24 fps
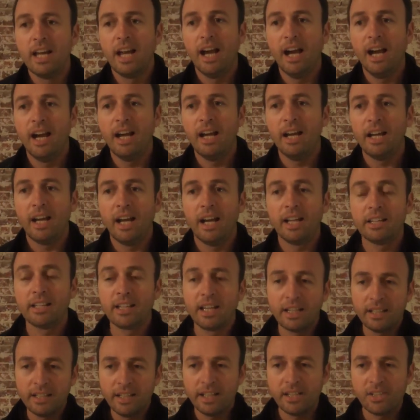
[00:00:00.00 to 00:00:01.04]
And
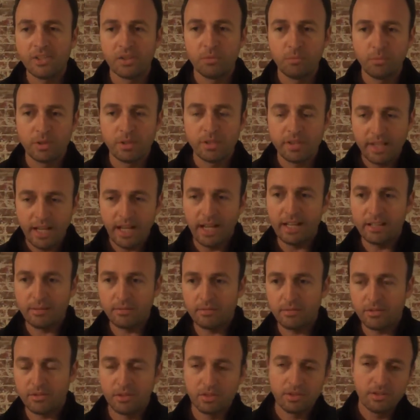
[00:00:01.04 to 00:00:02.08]
Gun Nation was that
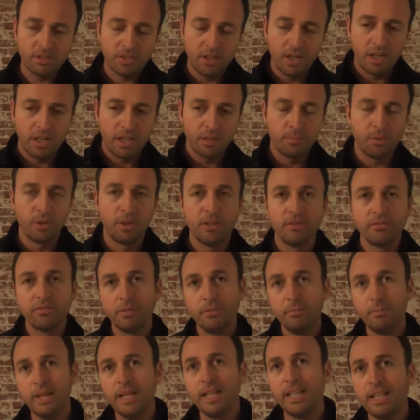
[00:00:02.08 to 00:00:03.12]
sort of turning point for
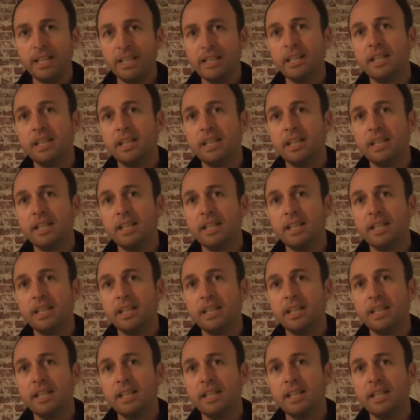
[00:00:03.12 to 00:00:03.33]
me,